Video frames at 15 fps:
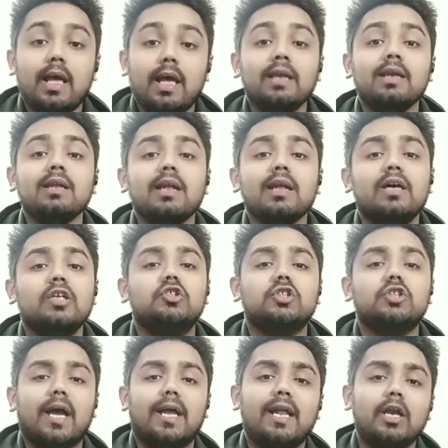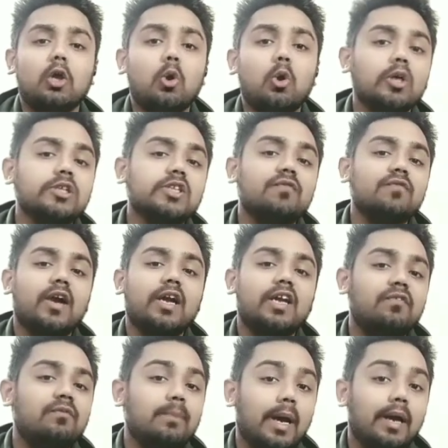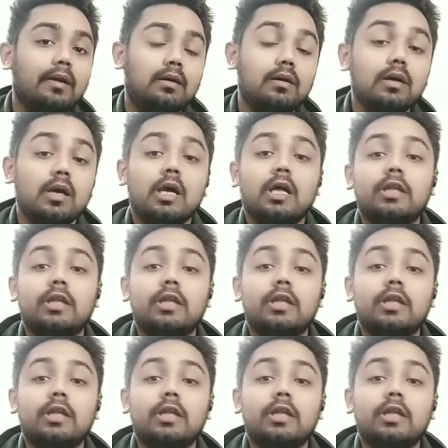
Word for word: In an agile and cost-effective manner,